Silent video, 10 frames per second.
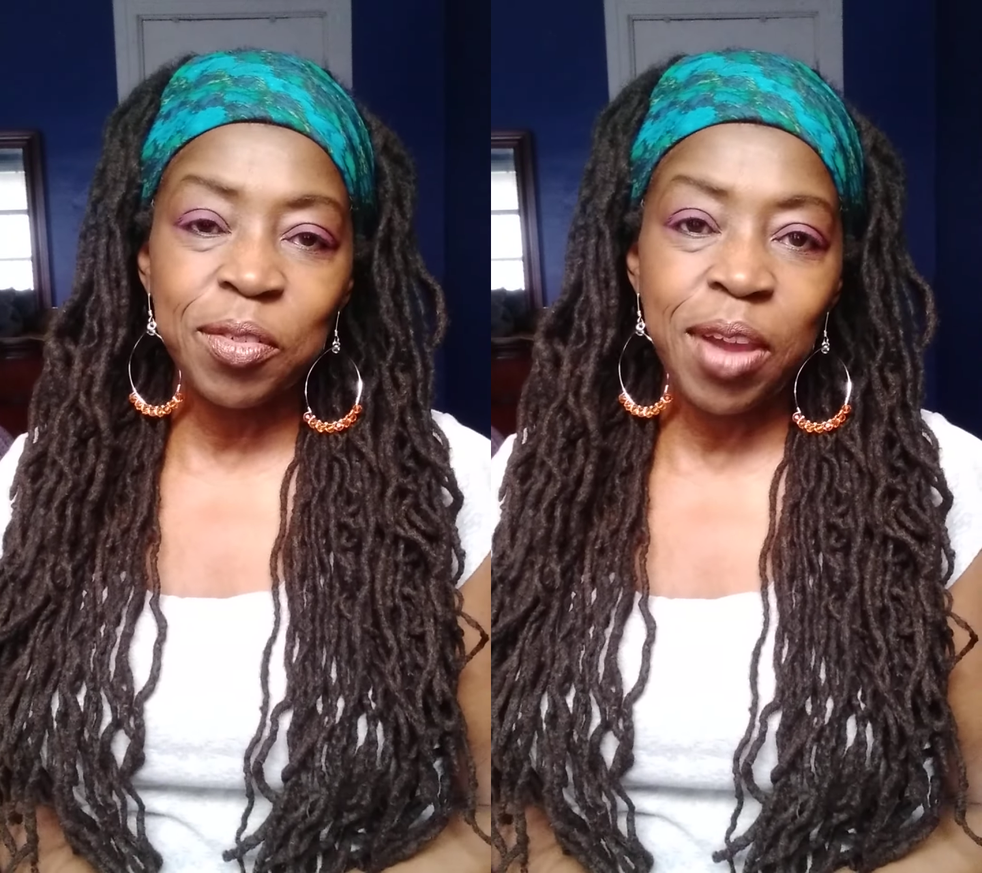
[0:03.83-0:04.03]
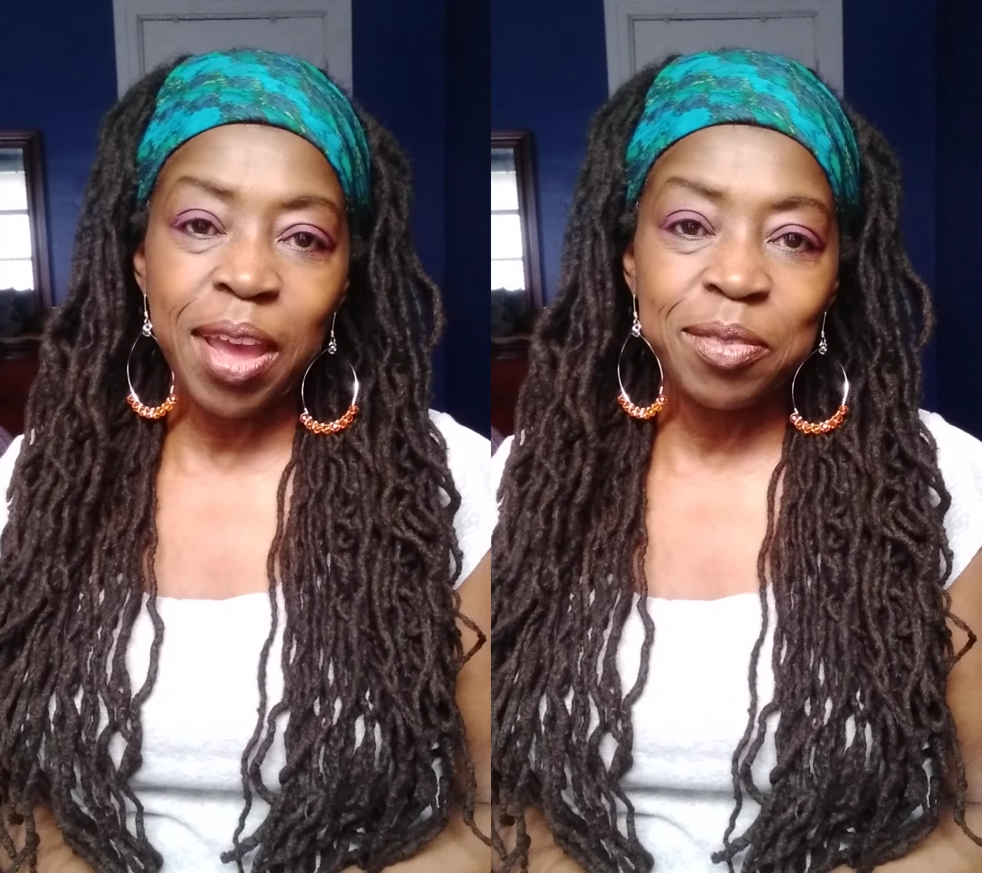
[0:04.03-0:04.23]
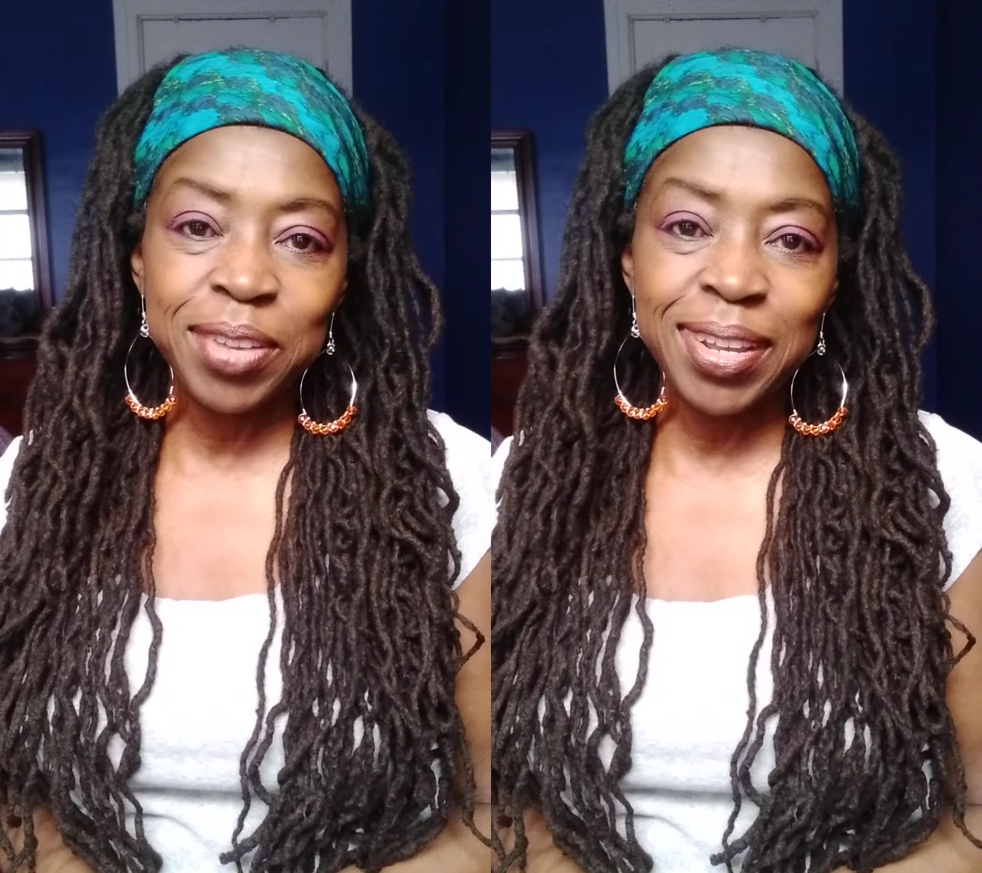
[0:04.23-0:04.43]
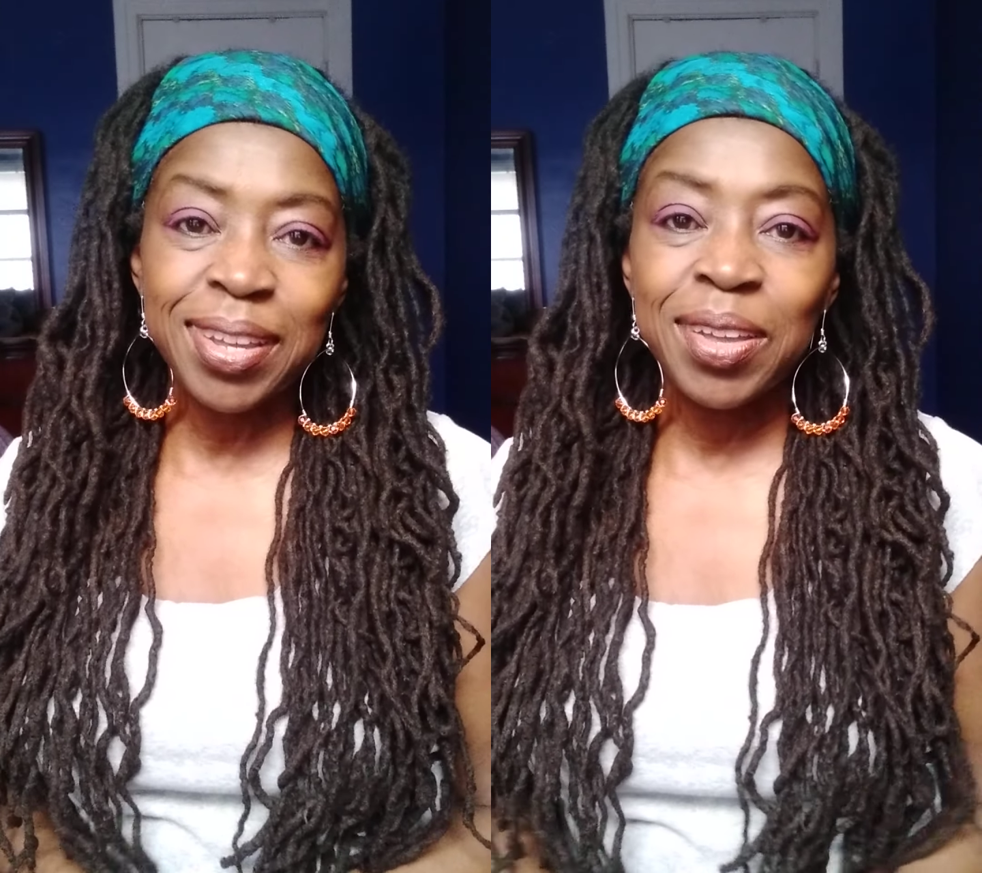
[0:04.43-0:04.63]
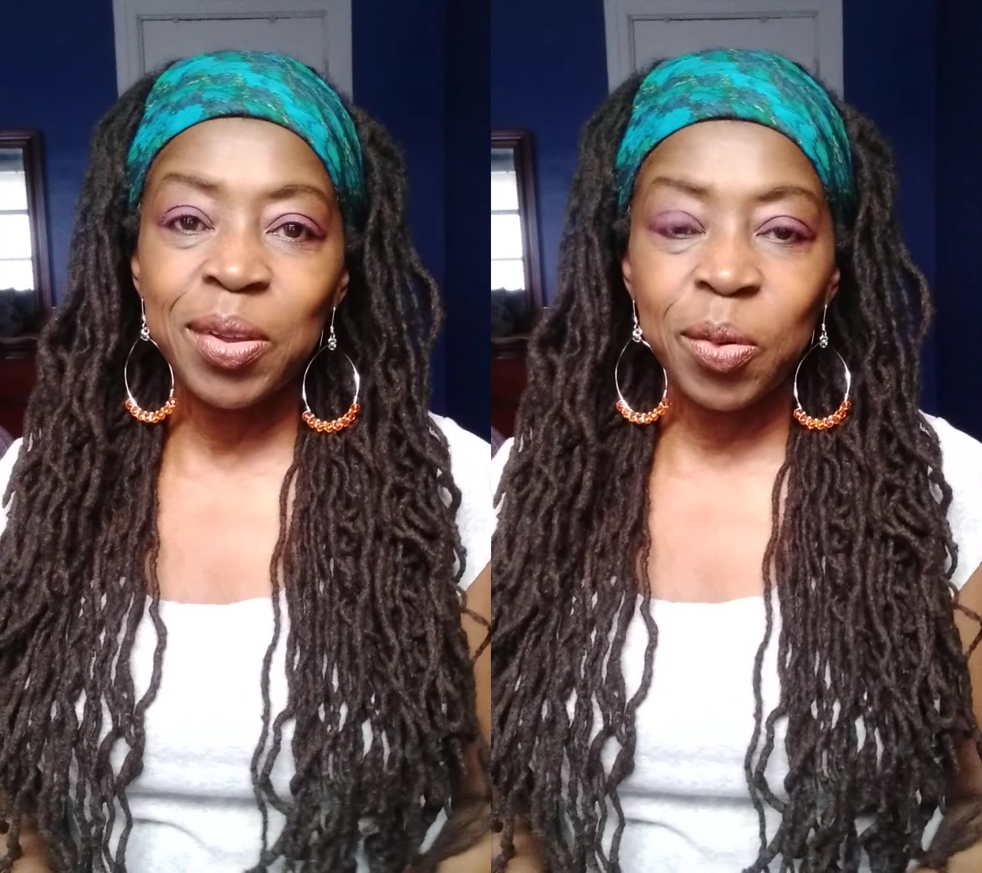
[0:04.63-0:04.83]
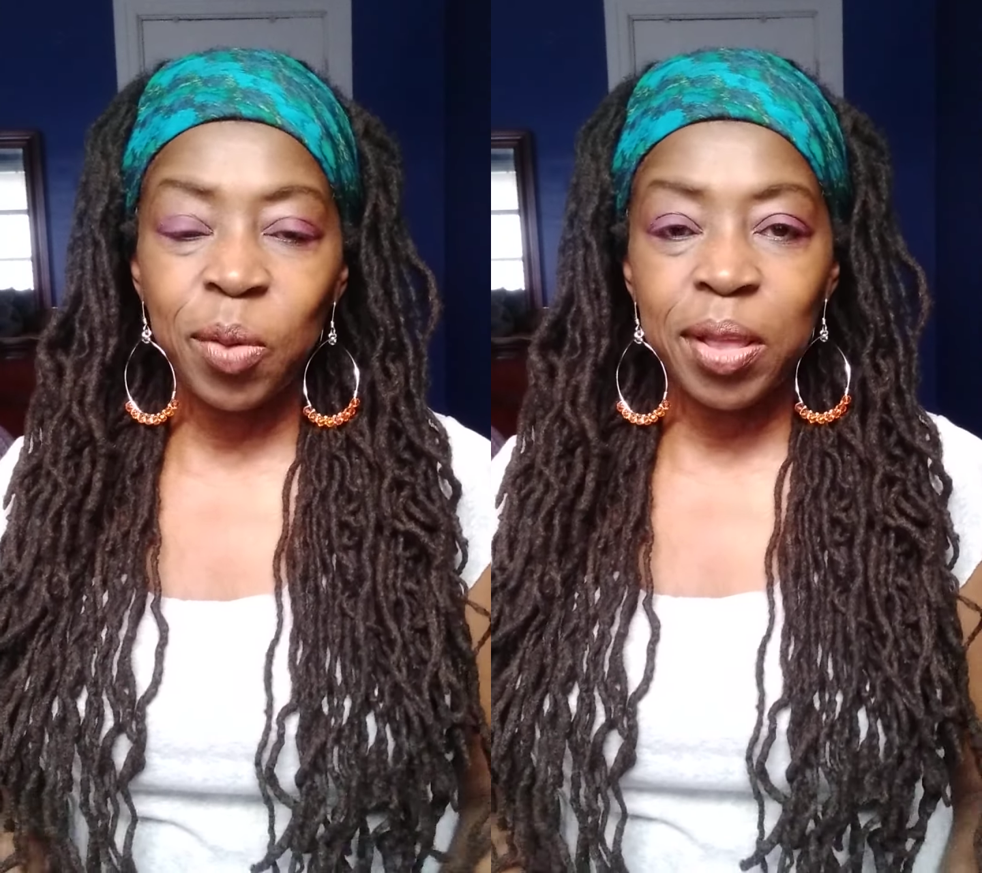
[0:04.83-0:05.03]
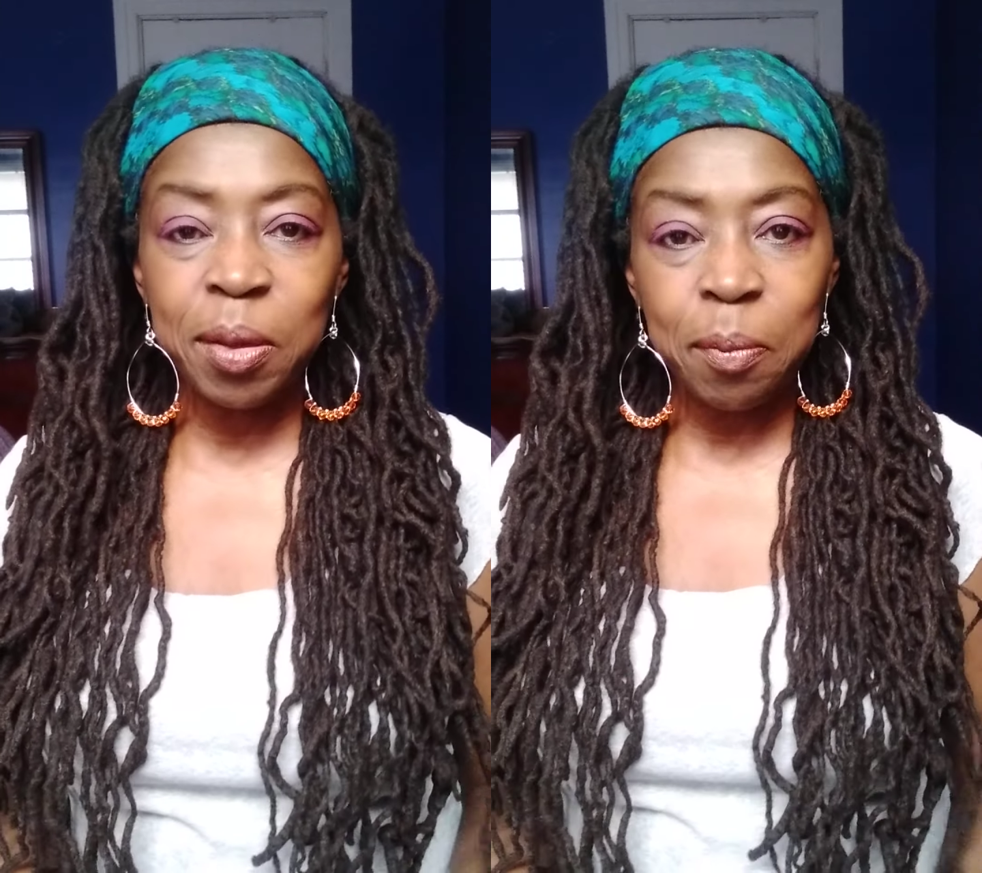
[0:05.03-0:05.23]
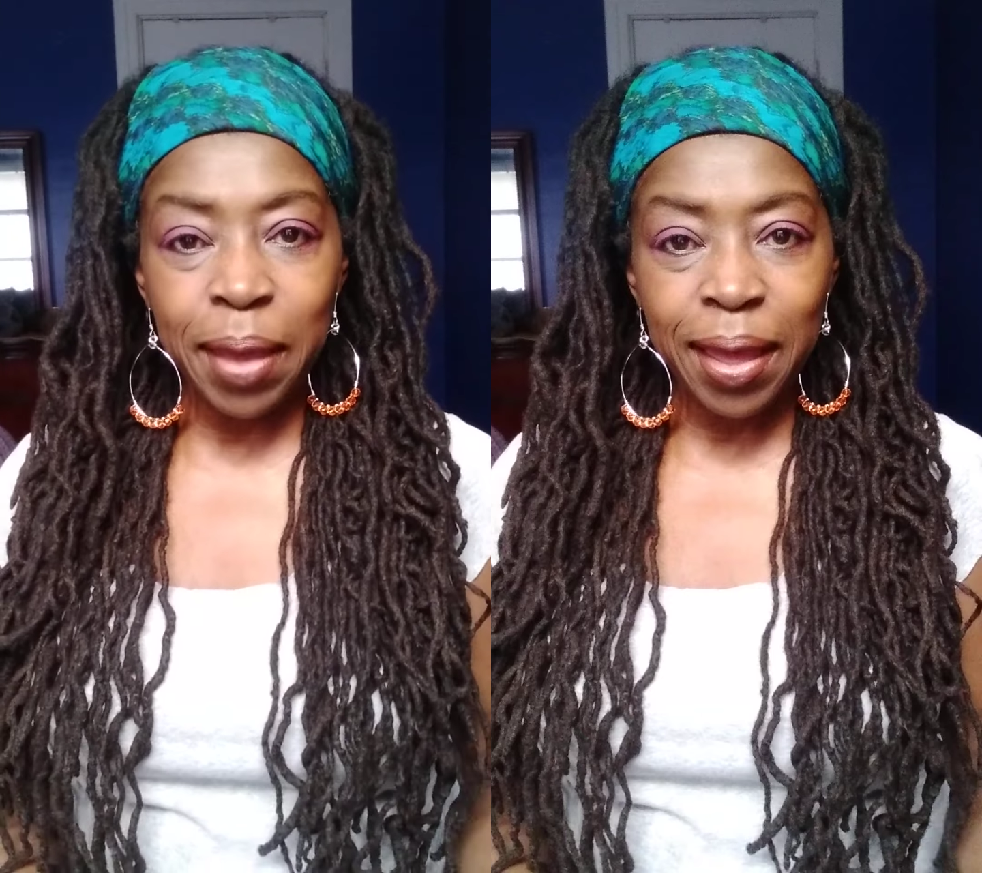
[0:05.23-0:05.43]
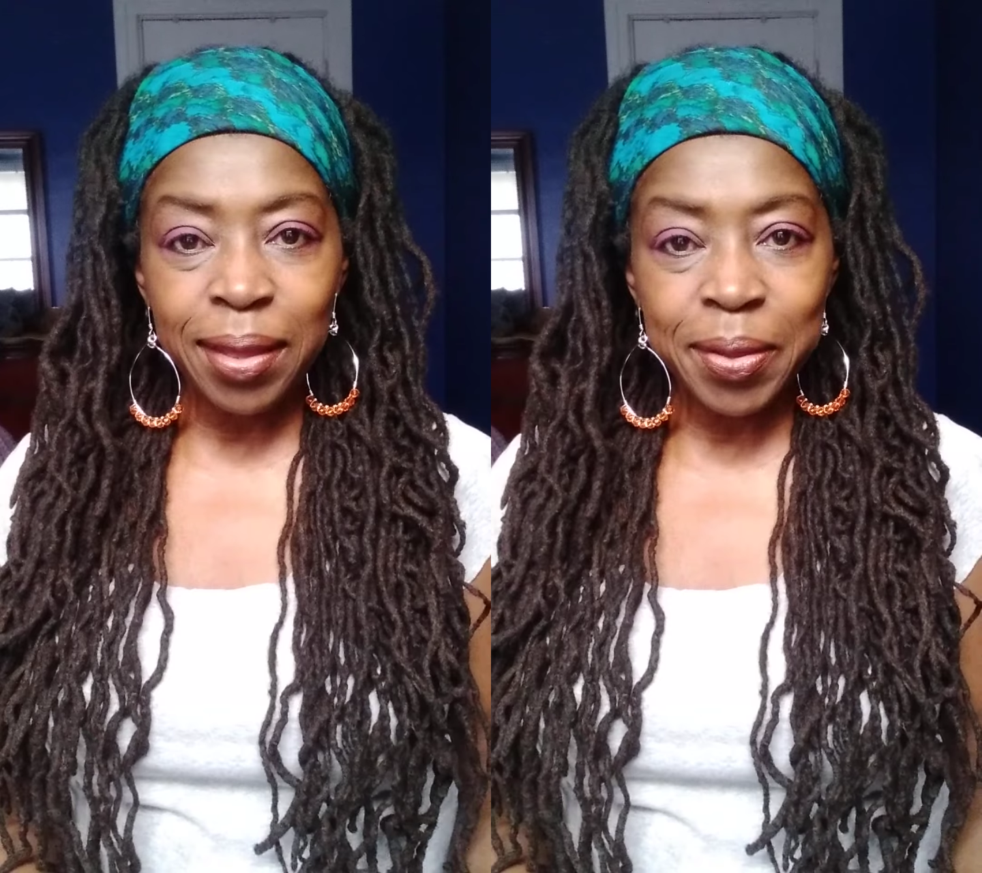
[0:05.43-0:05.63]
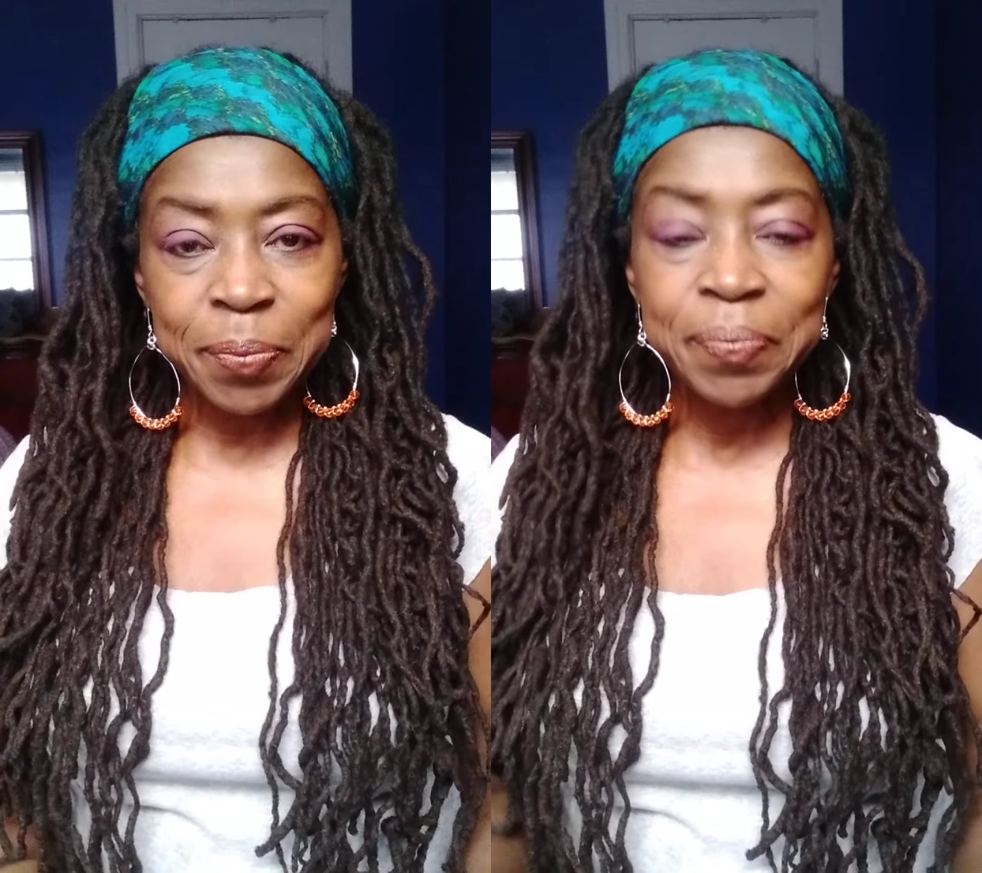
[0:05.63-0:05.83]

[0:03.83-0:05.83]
Crafting. Welcome back.